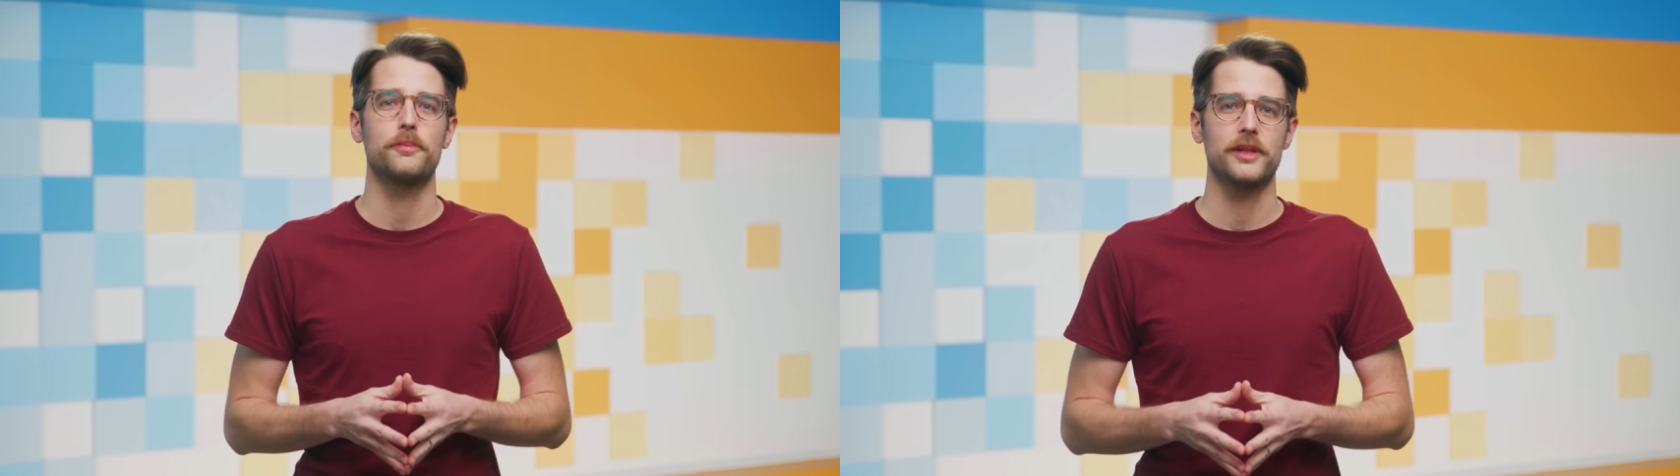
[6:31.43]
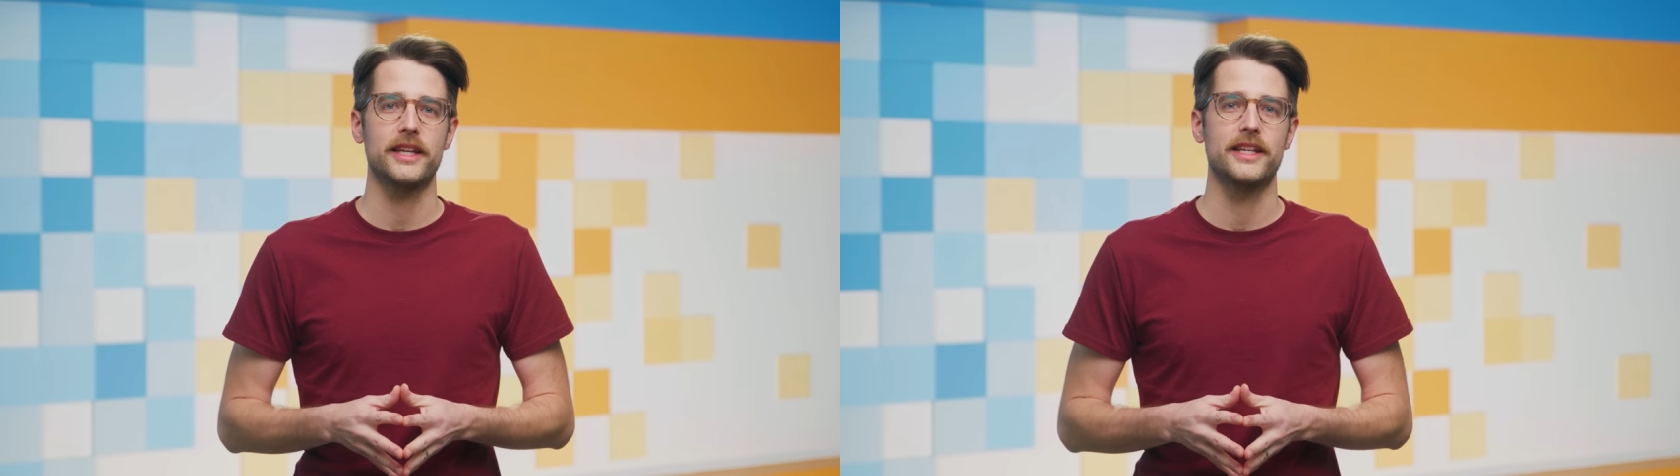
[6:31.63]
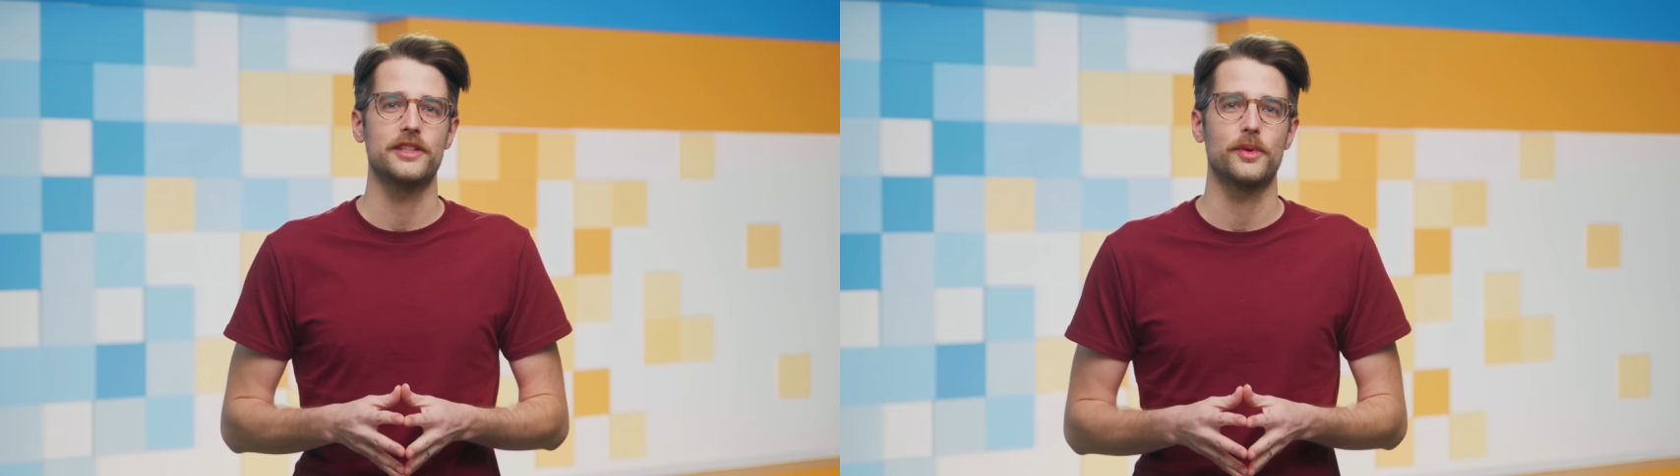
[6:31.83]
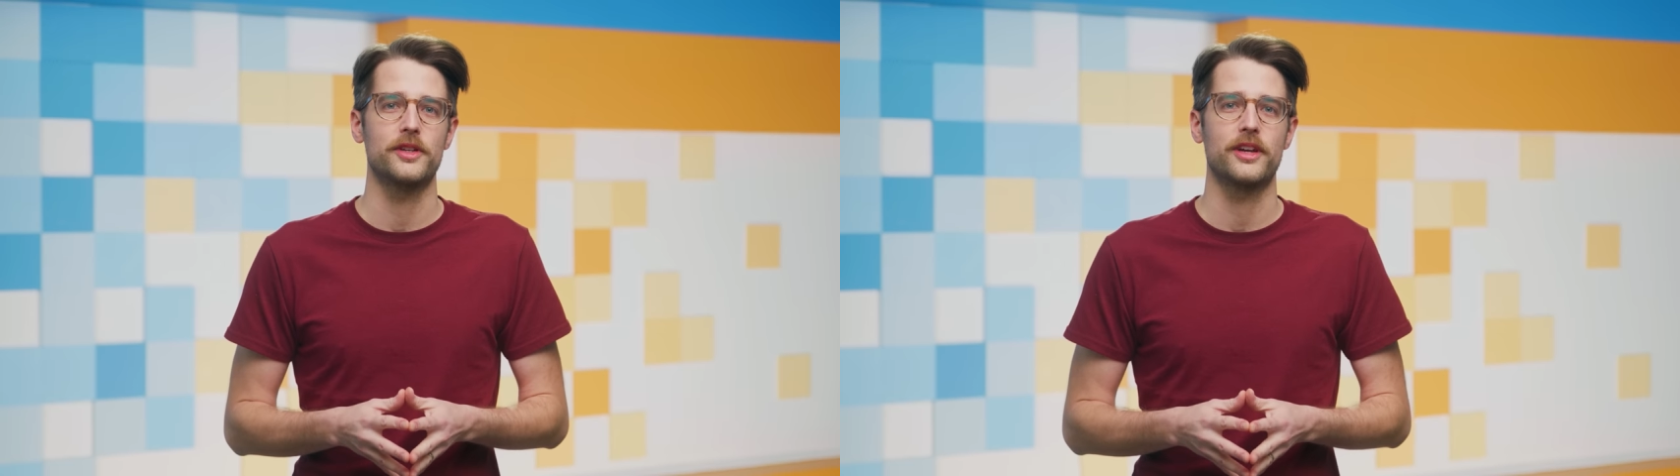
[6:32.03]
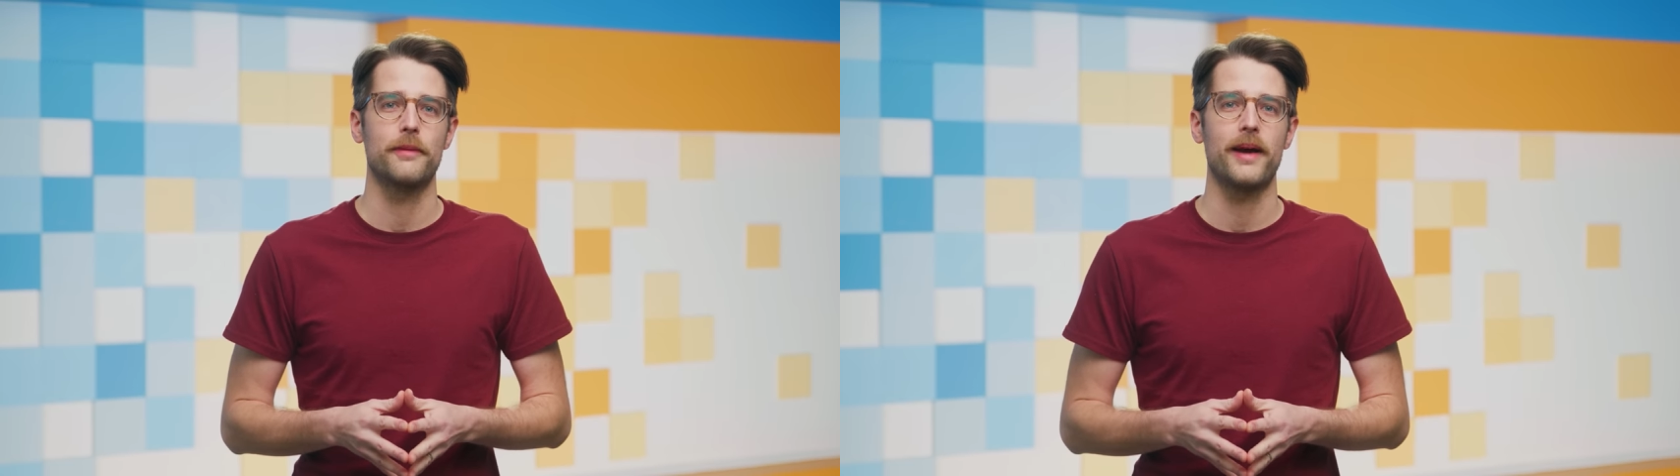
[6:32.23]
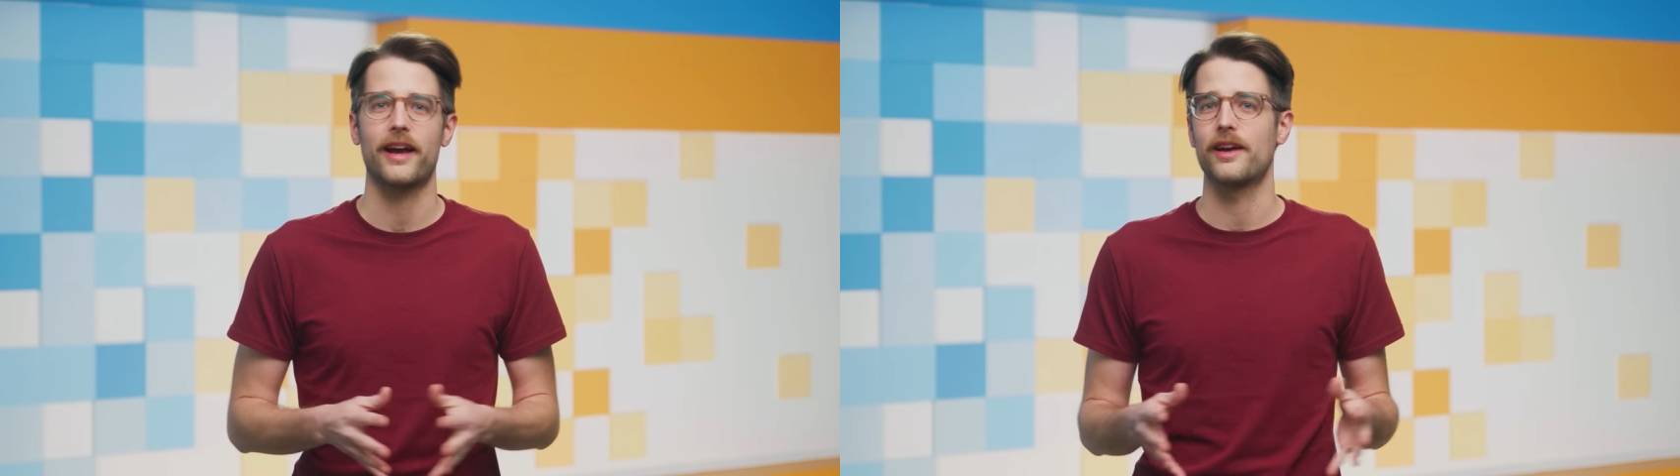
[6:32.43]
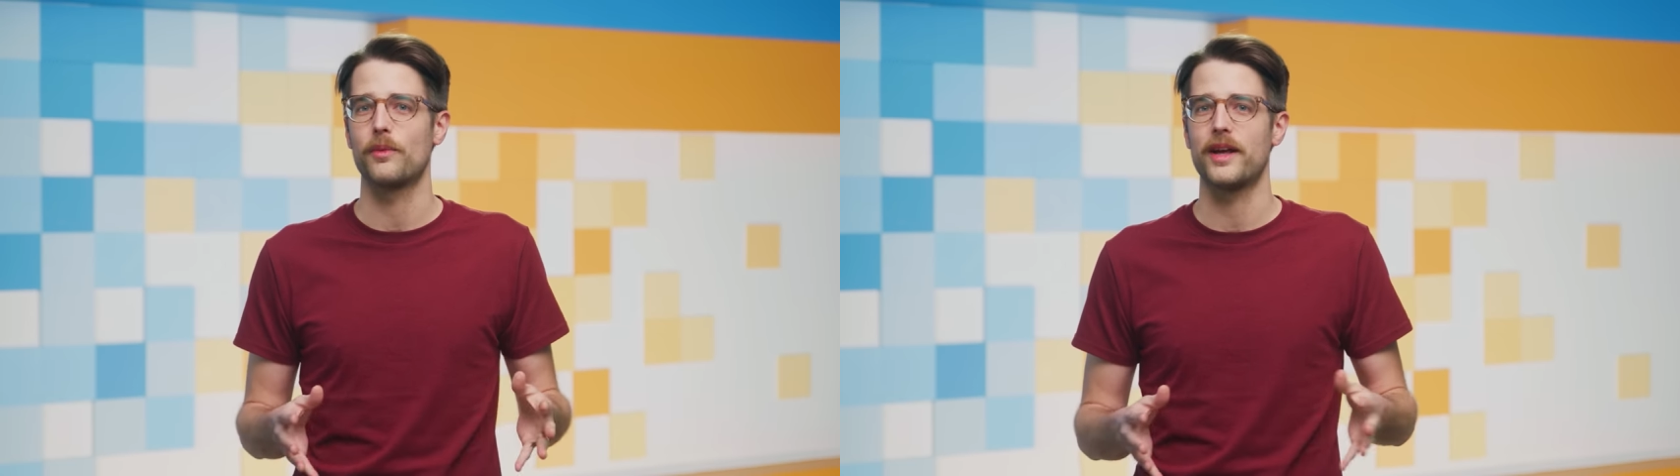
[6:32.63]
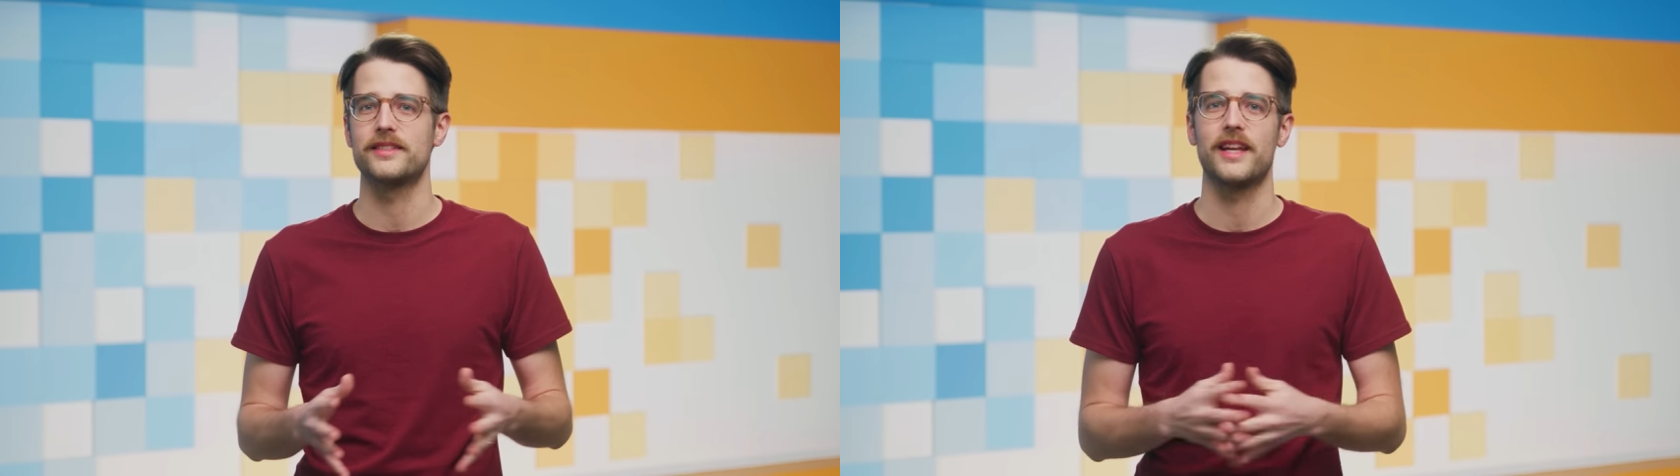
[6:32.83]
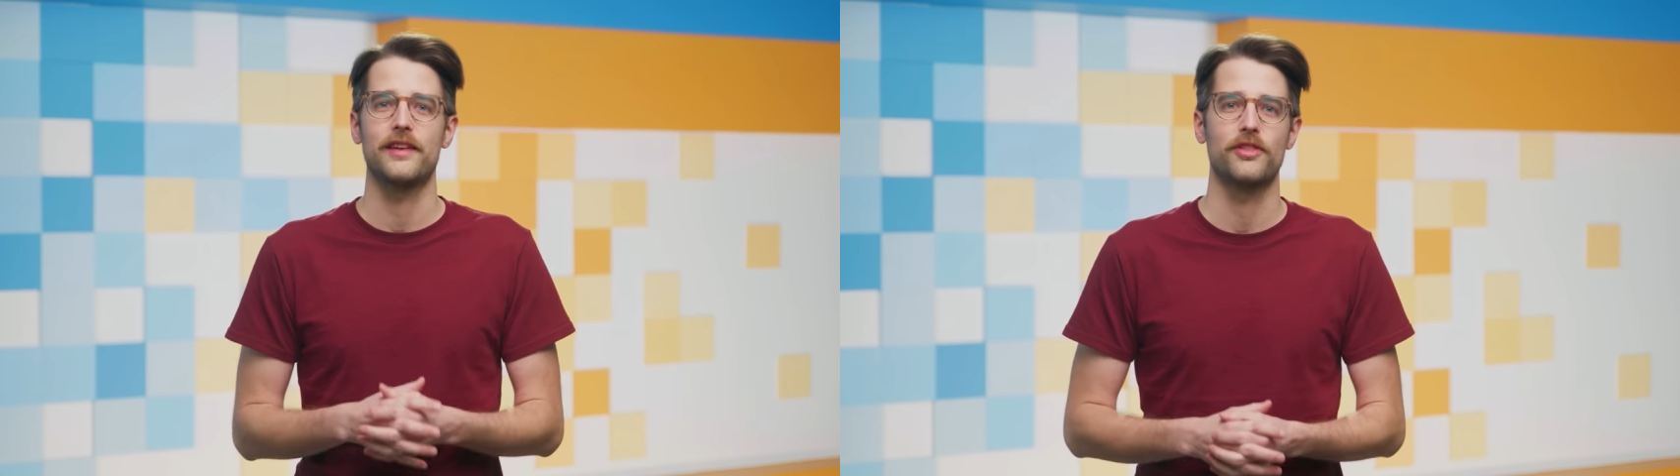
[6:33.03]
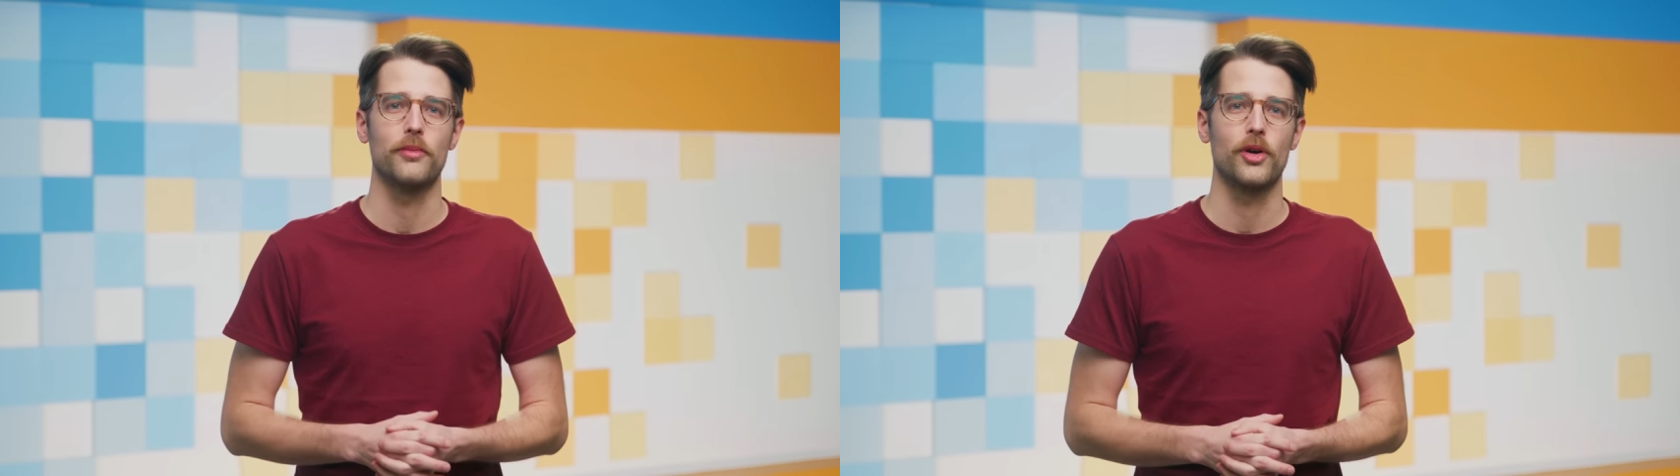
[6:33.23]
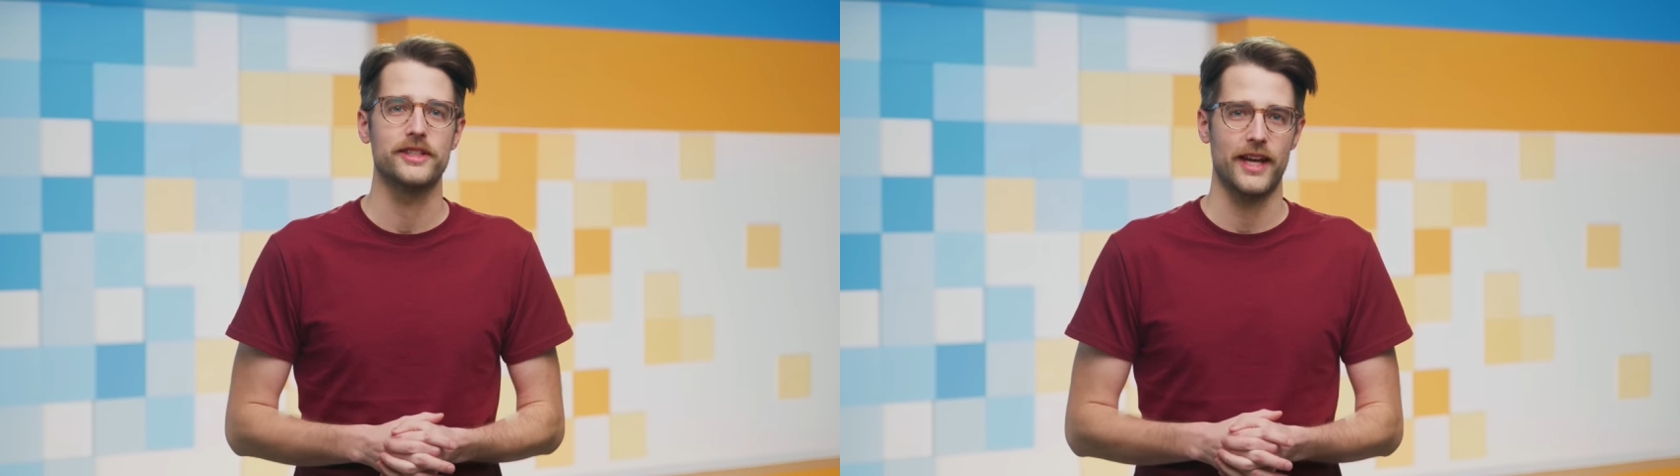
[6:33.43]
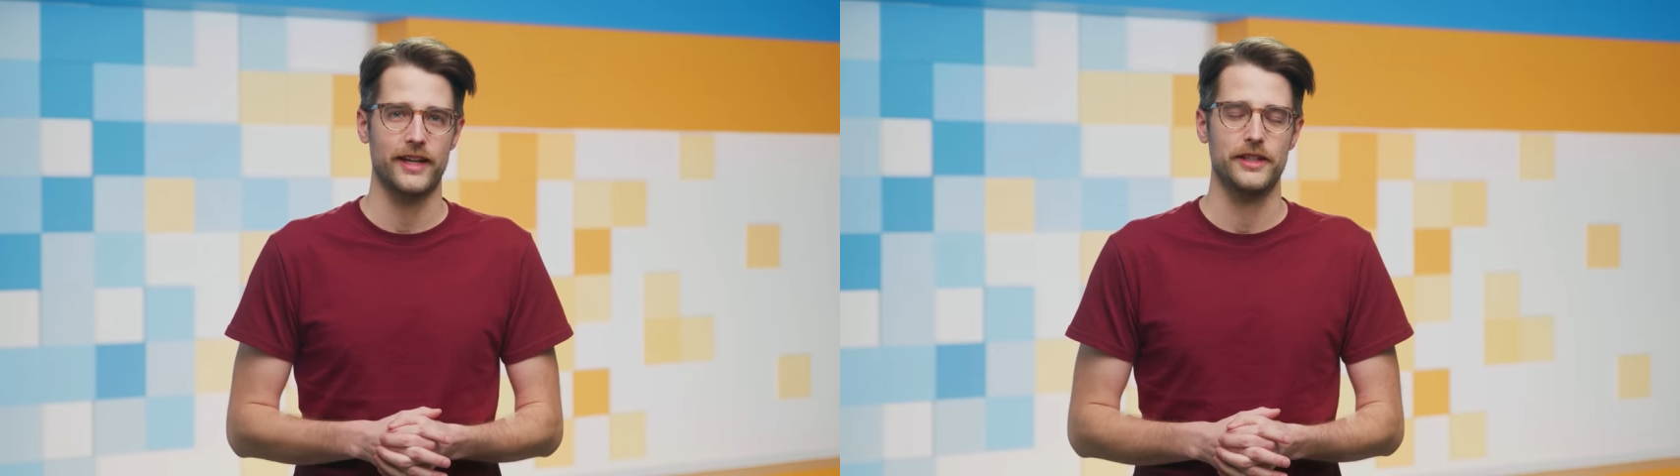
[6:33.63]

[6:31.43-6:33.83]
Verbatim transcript: please when you come back on Wednesday for more tech